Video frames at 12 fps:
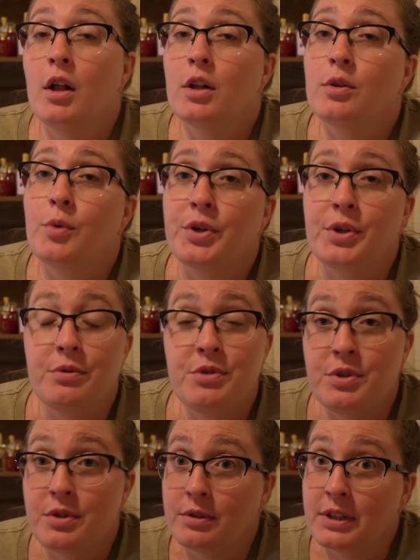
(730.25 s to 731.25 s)
Lord
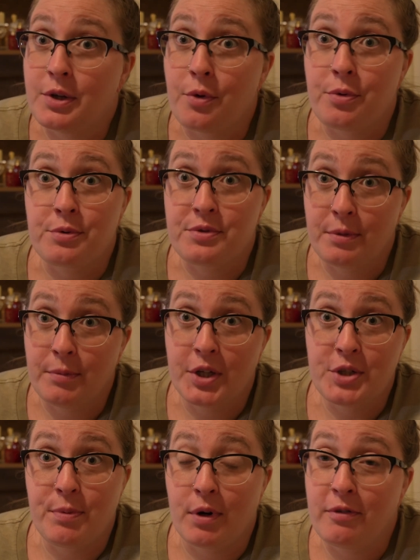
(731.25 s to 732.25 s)
knows you can only go through so
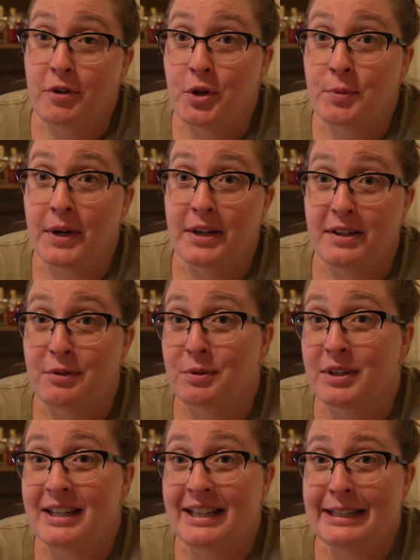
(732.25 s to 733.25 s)
much perfume, and I didn't
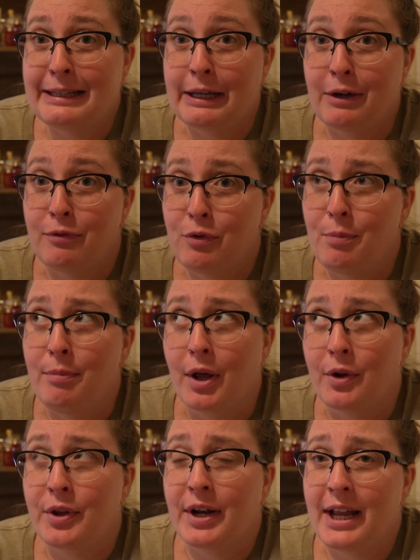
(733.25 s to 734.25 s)
really need like a full
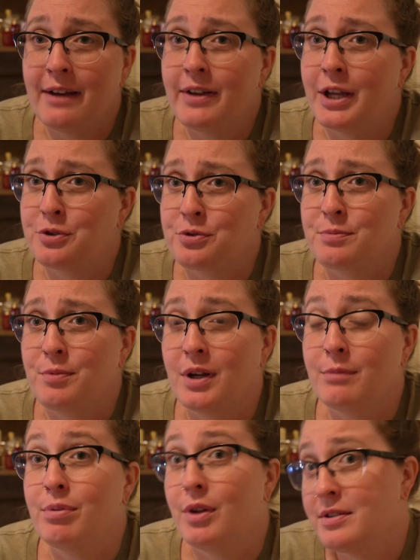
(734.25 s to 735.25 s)
bottle and a half of Angel's
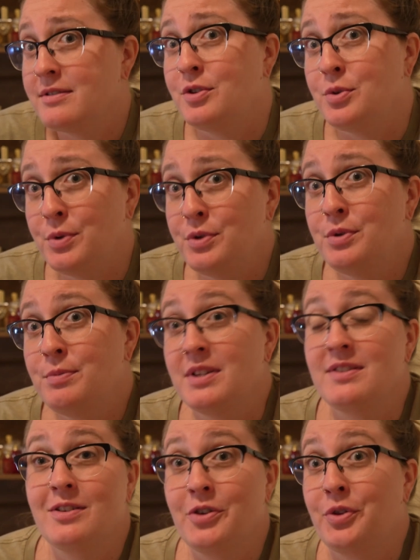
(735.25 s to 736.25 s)
Bread plus the Dua Dupe,
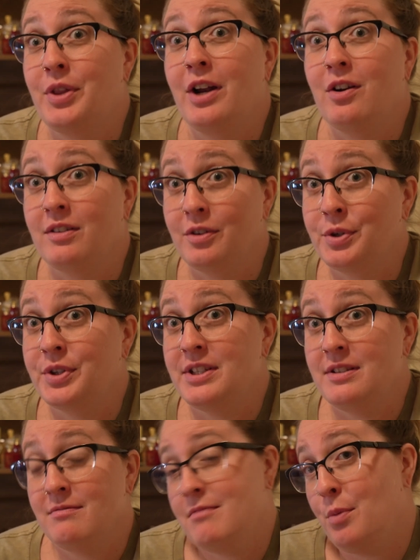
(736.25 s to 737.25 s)
considering they are
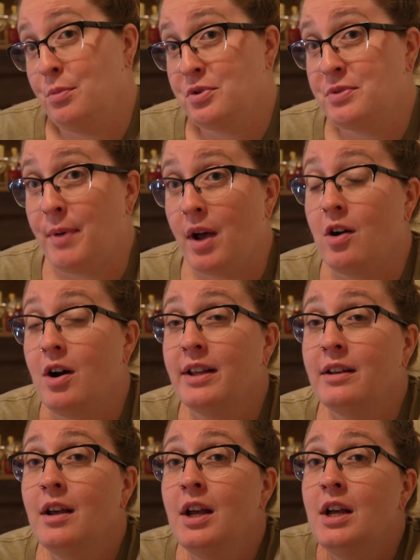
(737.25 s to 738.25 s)
literally almost spot
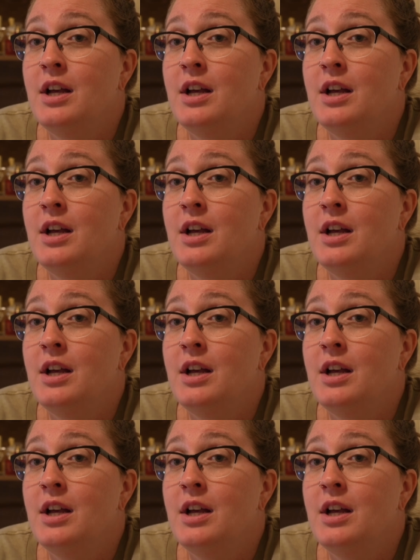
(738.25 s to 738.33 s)
on.